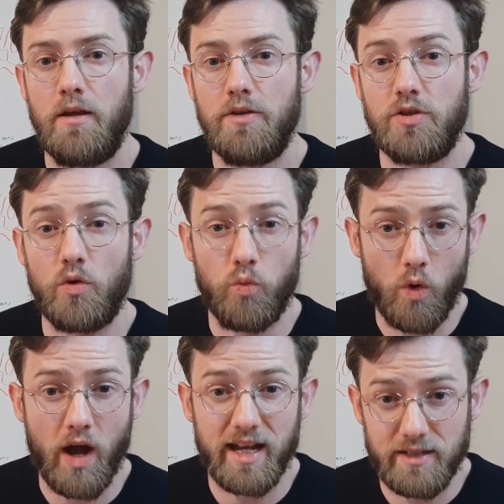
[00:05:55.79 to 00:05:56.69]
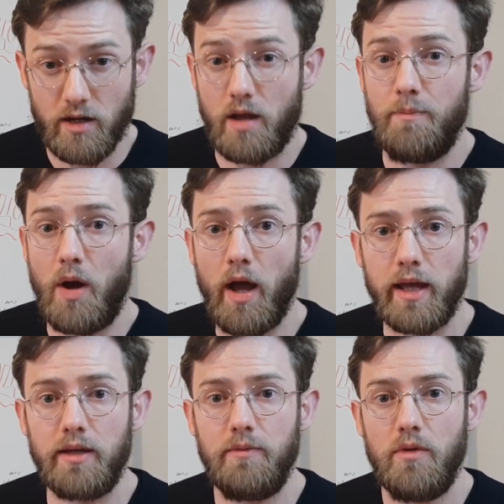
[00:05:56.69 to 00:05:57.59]
So why did I buy
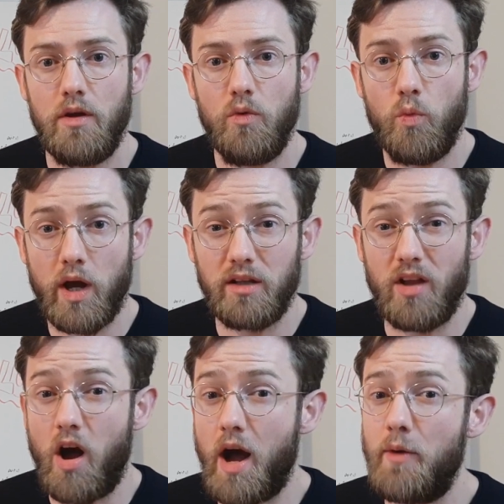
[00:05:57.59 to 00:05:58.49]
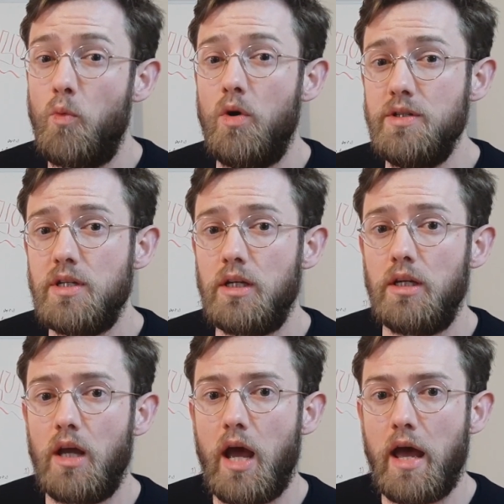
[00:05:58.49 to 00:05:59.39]
it? Well, I
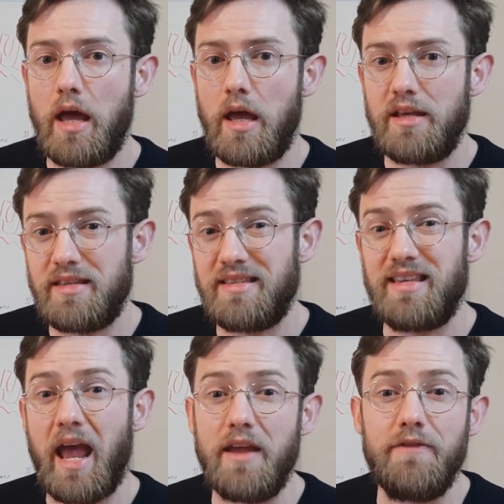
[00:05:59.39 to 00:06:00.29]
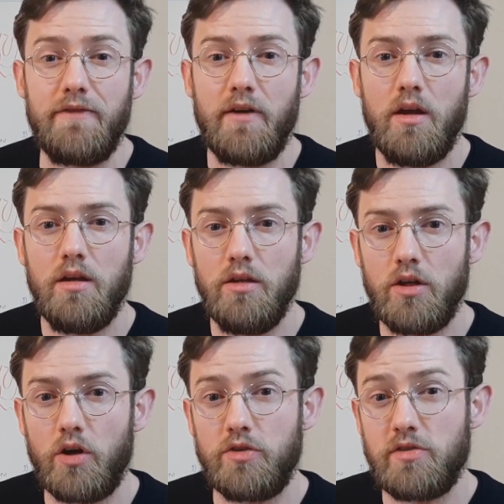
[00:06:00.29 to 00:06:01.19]
wanted a safe,
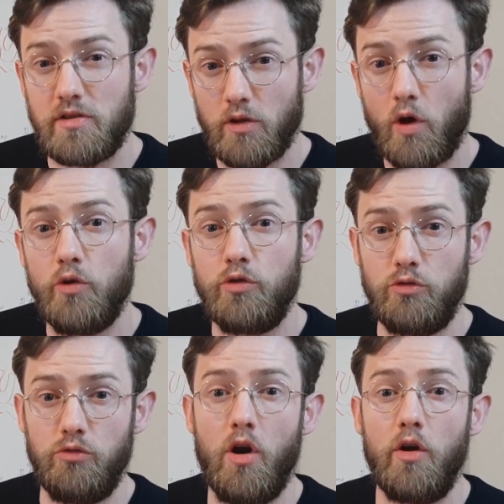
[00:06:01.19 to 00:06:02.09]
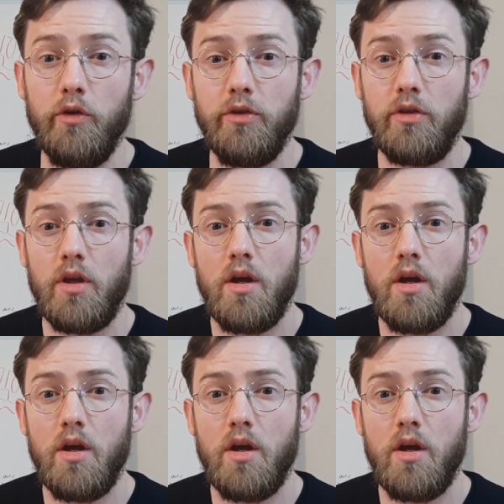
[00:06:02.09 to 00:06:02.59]
slow growth